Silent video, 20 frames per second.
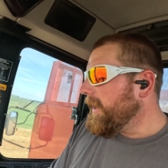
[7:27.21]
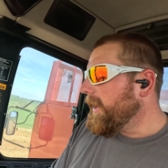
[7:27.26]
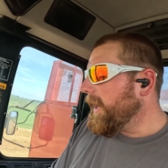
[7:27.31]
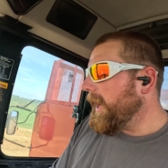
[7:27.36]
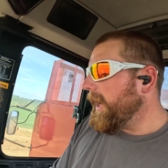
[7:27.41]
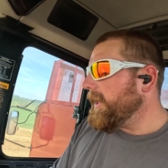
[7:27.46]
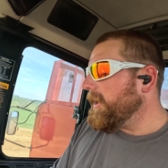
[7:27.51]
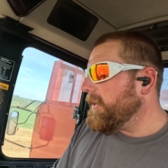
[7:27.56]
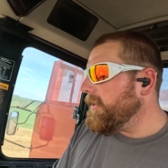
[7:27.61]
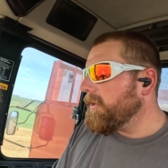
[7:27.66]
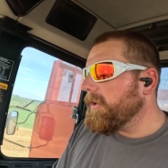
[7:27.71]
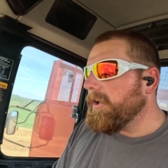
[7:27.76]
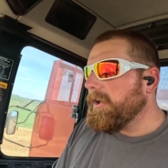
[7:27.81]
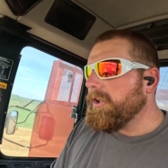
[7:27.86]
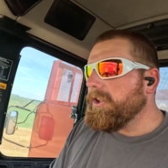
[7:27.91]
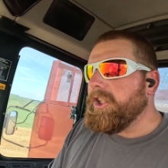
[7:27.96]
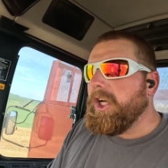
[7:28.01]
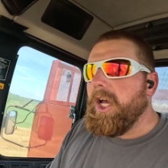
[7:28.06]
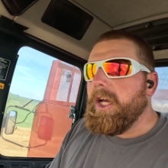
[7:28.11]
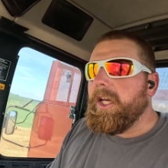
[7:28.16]
had to do a
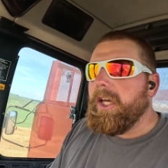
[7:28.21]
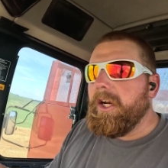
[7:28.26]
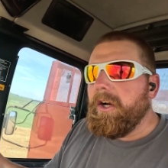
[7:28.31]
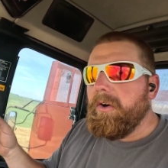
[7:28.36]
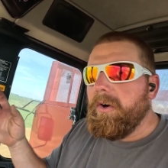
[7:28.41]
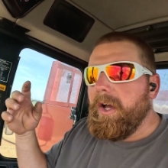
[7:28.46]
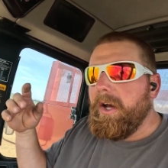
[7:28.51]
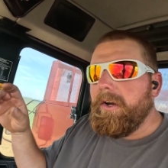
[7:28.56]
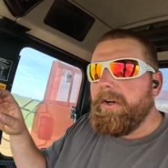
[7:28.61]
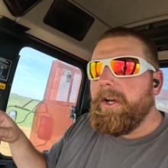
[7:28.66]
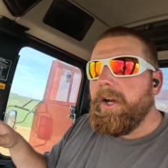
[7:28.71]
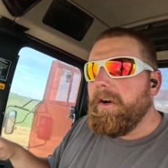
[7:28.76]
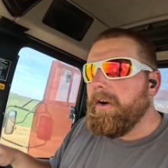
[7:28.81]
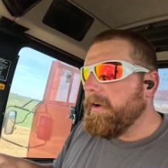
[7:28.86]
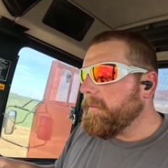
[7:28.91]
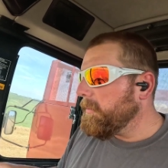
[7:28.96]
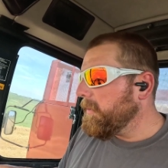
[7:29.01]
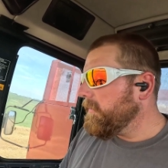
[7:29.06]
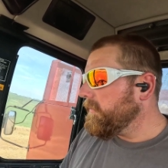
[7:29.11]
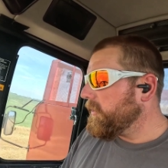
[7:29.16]
little jockeying around
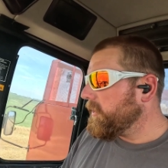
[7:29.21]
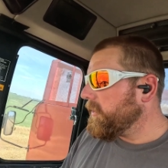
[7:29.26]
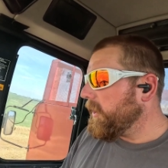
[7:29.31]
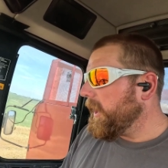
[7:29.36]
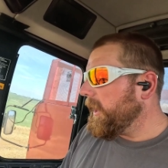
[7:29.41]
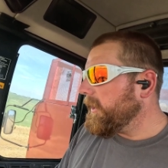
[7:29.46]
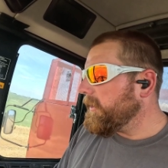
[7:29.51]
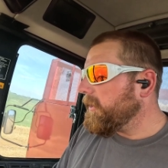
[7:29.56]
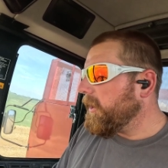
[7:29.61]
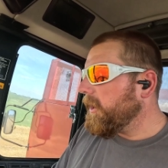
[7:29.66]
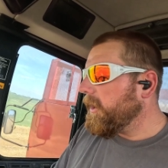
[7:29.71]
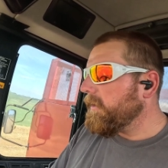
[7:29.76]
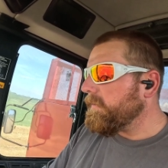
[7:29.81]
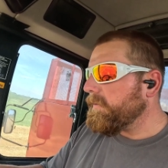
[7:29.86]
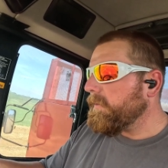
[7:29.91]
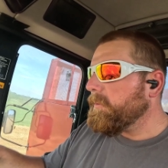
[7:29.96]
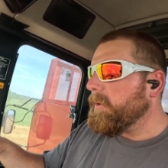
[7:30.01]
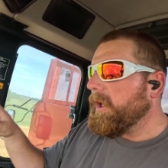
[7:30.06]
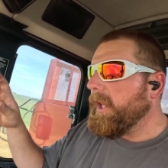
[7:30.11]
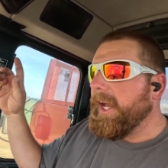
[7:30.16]
here and move the grain cart
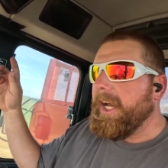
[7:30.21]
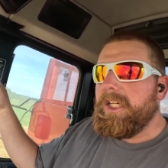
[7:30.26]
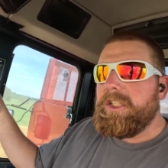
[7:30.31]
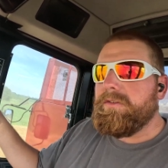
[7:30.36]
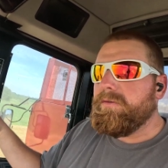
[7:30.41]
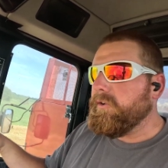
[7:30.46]
from the last